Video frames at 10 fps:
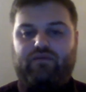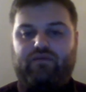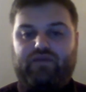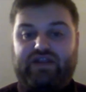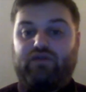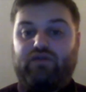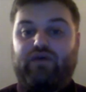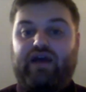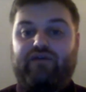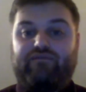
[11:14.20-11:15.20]
We do
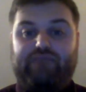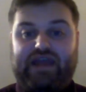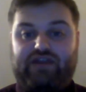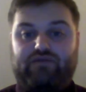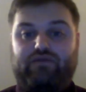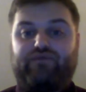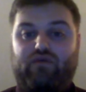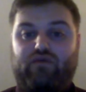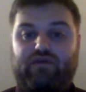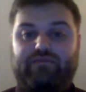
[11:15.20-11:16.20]
have manual
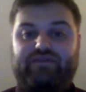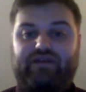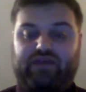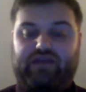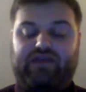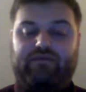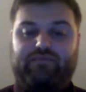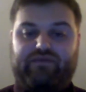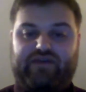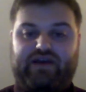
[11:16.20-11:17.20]
forms that we
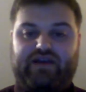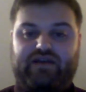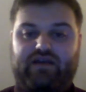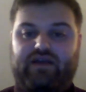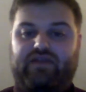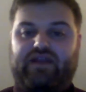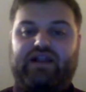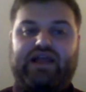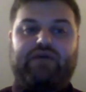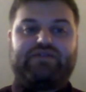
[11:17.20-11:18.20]
provide that
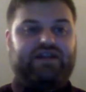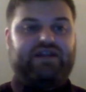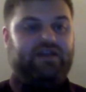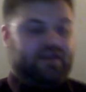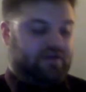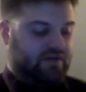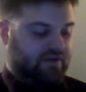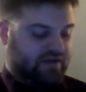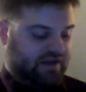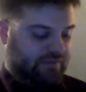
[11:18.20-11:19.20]
allow us to continue
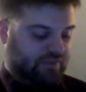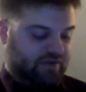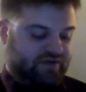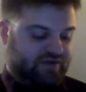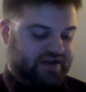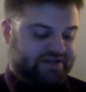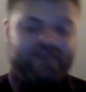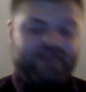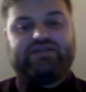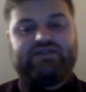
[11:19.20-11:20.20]
doing the important
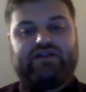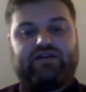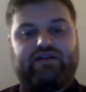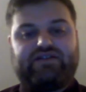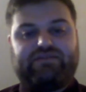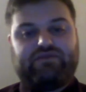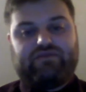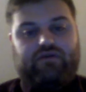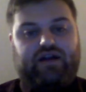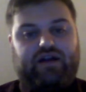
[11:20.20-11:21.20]
transactions that our customers
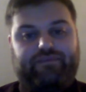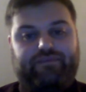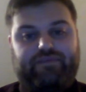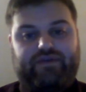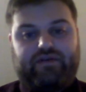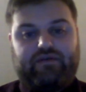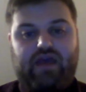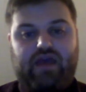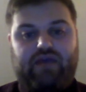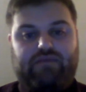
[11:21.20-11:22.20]
require. So
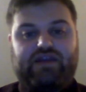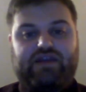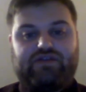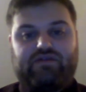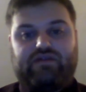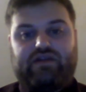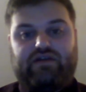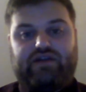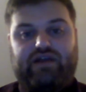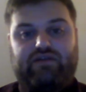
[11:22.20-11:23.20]
making sure that our
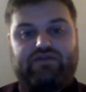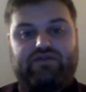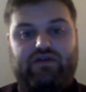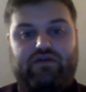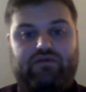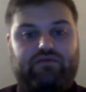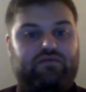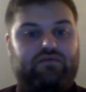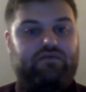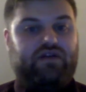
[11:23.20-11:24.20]
tellers know
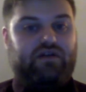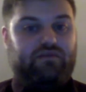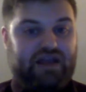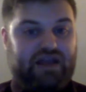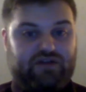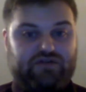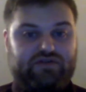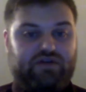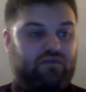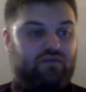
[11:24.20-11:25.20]
and our managers
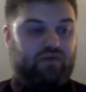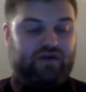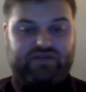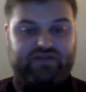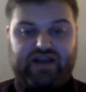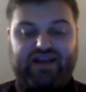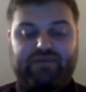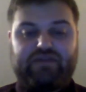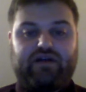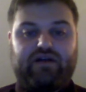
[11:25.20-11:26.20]
know where those
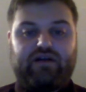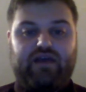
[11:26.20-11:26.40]
documents are